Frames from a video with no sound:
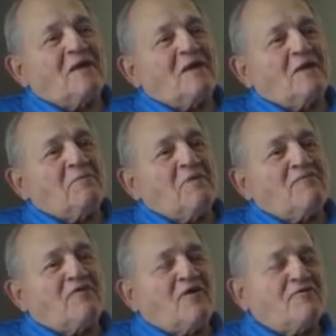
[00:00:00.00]
helped my
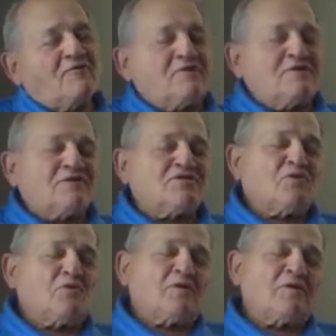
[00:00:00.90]
father in the
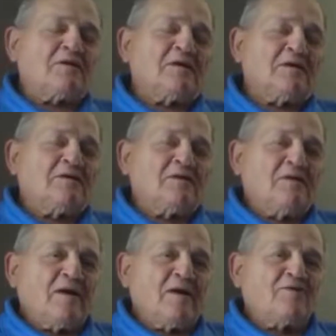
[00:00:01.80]
store. I
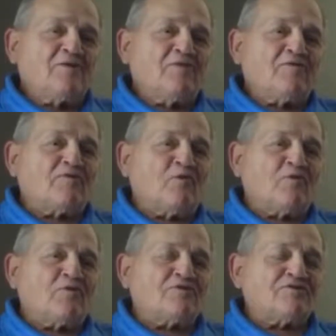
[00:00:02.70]
delivered
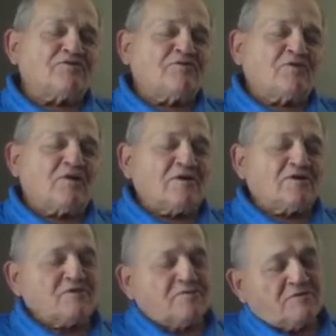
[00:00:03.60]
orders to the
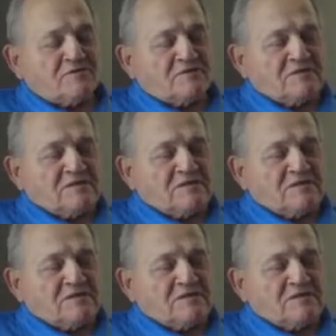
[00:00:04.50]
customers.